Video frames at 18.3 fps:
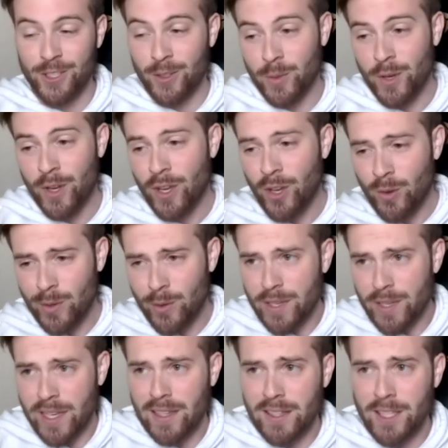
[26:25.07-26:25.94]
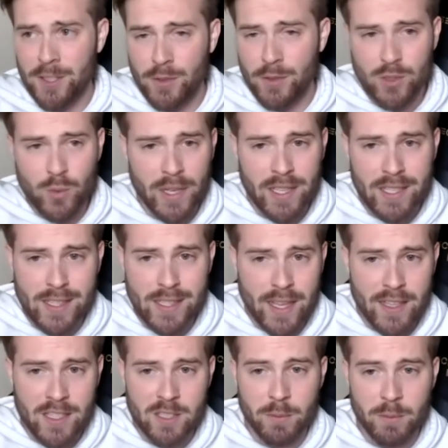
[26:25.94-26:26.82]
And we were getting leads for 20
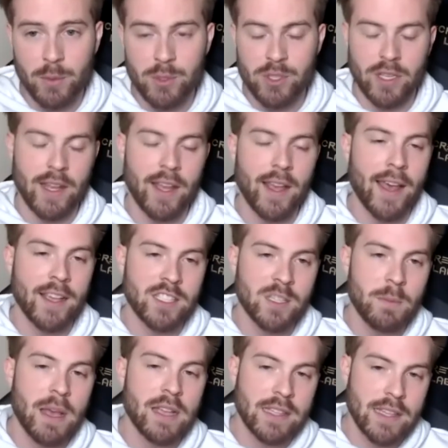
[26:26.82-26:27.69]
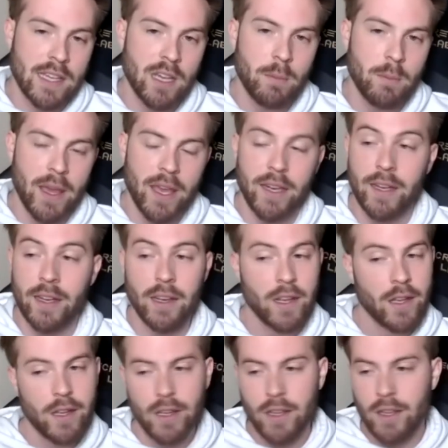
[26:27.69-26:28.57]
cents, but it was an SMS campaign. And
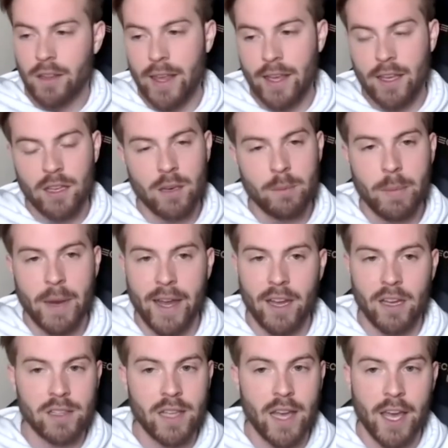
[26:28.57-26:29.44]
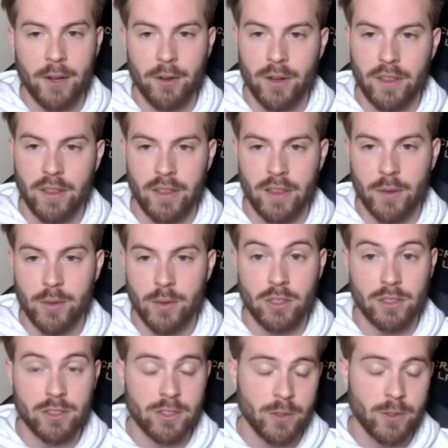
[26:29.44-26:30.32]
they couldn't buy online or anything. It was
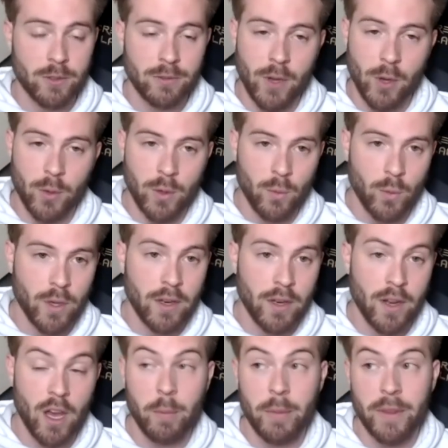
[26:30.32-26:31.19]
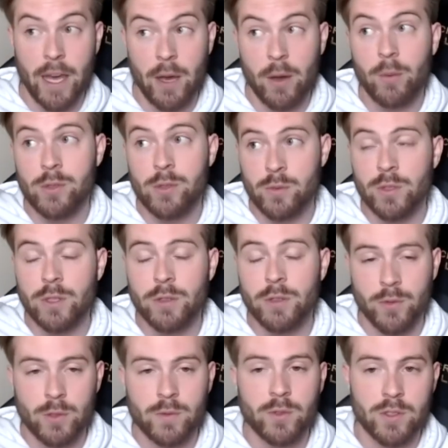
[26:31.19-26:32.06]
all to their phone and whatnot, but that was really
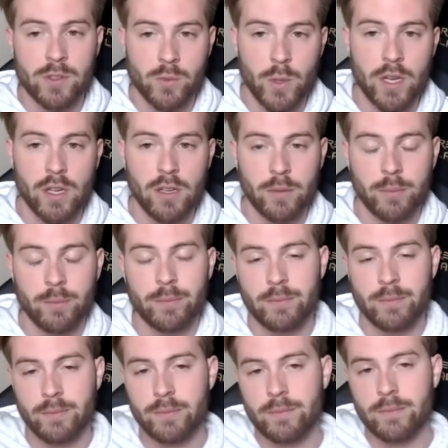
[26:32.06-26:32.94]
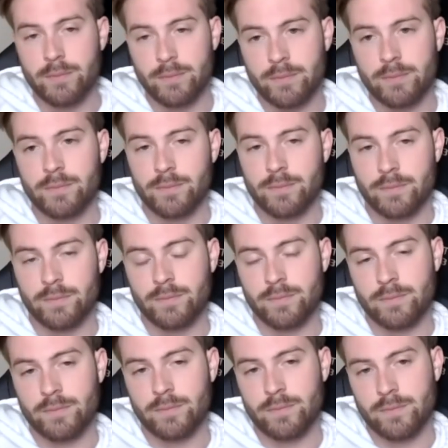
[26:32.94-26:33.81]
fruitful as well.
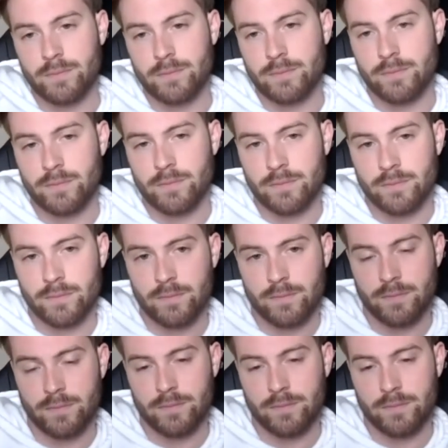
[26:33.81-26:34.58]
Very interesting. So